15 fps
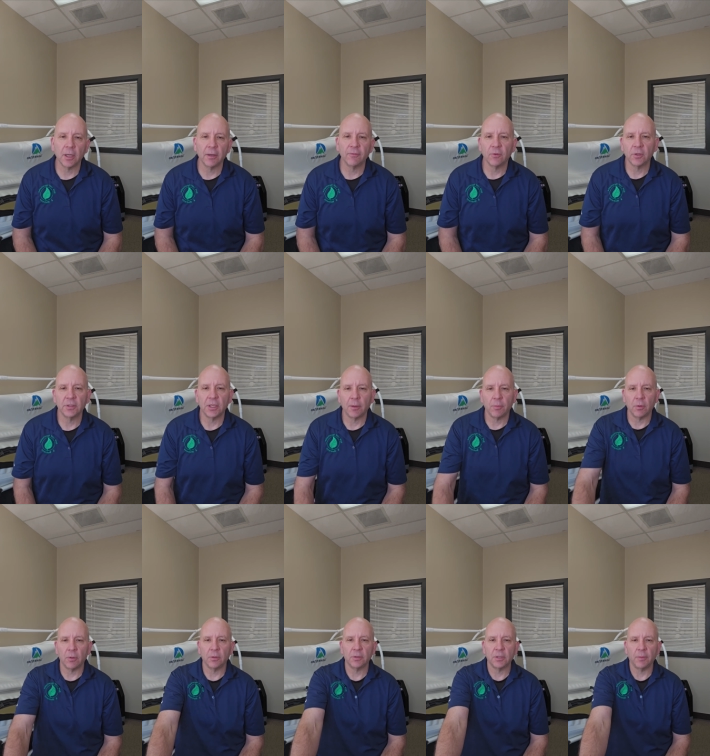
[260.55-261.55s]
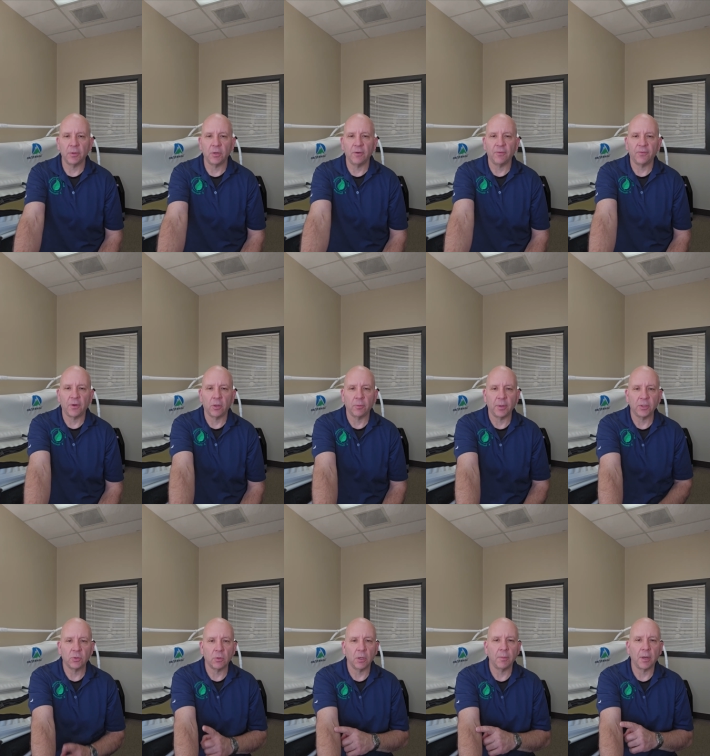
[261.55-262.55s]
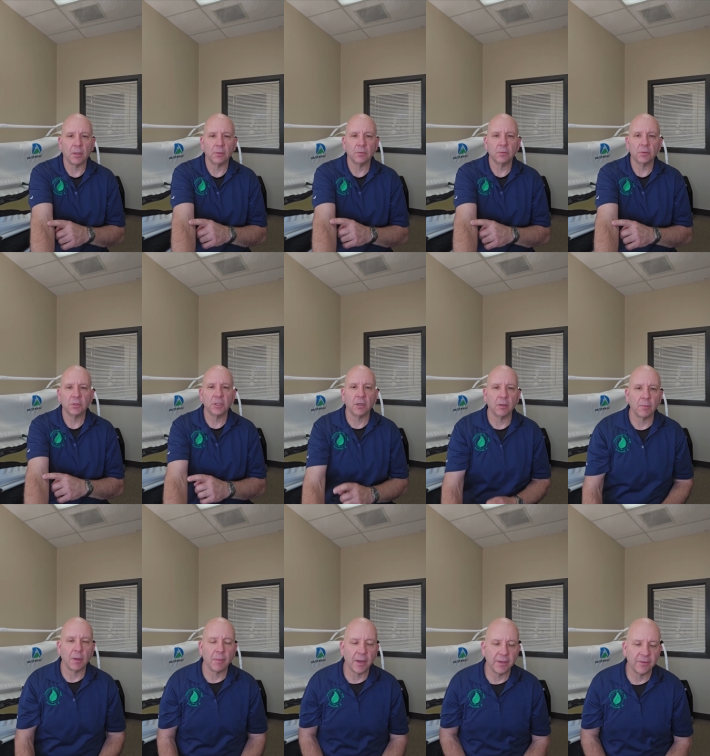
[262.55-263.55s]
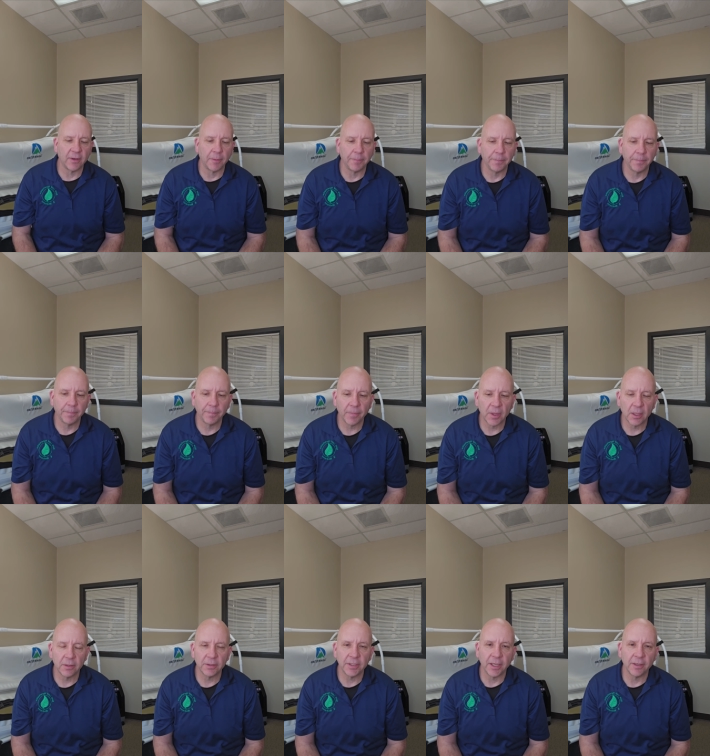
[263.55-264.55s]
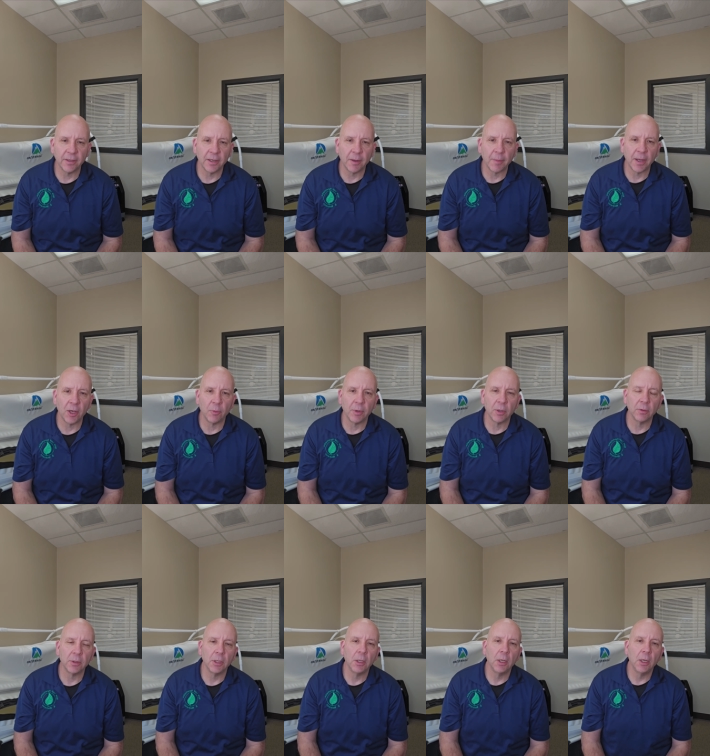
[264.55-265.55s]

Like, for example, some of you have followed my story about tearing my bicep tendon at my elbow.